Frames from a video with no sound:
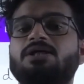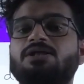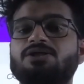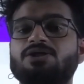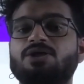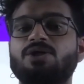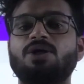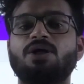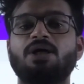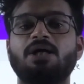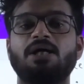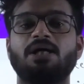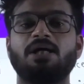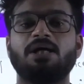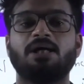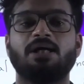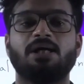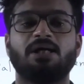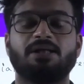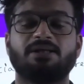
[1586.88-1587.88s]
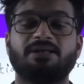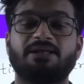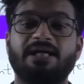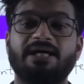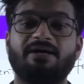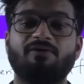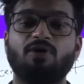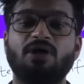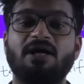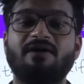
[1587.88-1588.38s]
So,
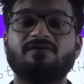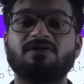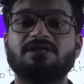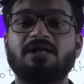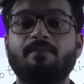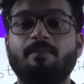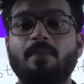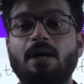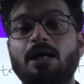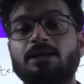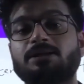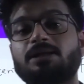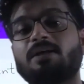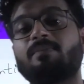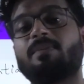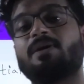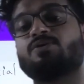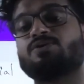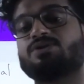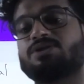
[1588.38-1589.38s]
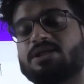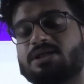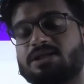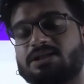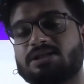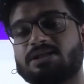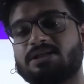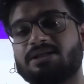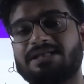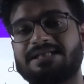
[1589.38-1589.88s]
they will have some other
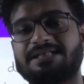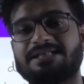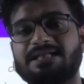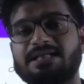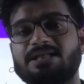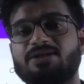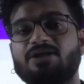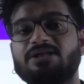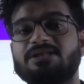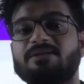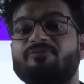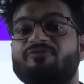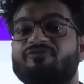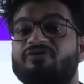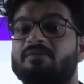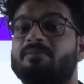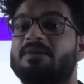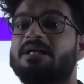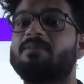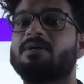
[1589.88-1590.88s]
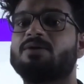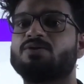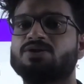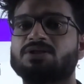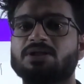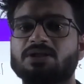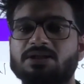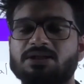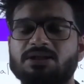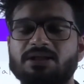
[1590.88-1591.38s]
bouncers. Let's say there are some female
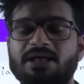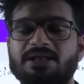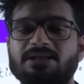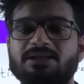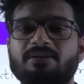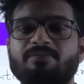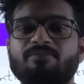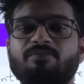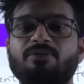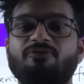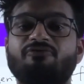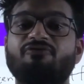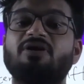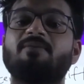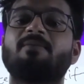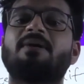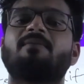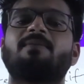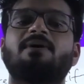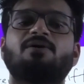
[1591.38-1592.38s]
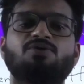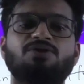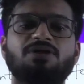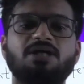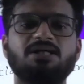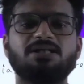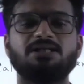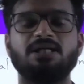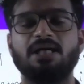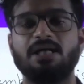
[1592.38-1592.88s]
bouncers. There are some female
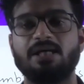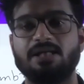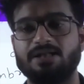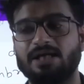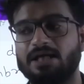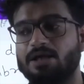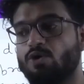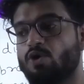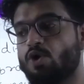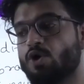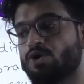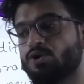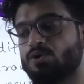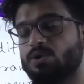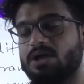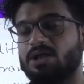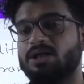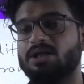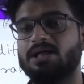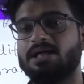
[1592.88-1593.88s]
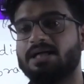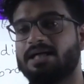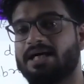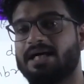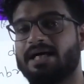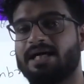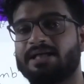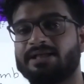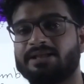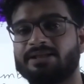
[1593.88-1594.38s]
bouncers. They'll go to her
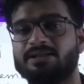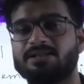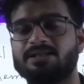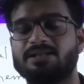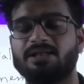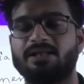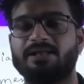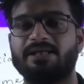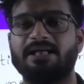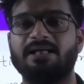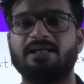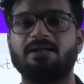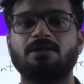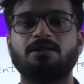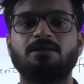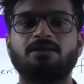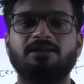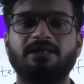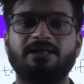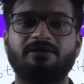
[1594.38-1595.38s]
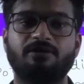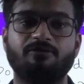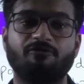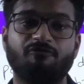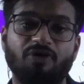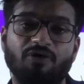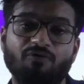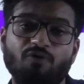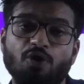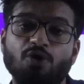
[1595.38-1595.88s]
and tell her that
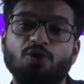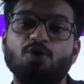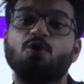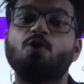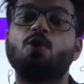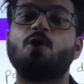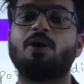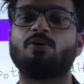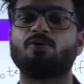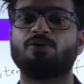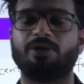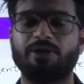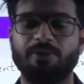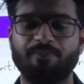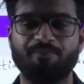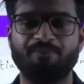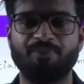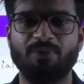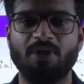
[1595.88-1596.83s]
we want to go out.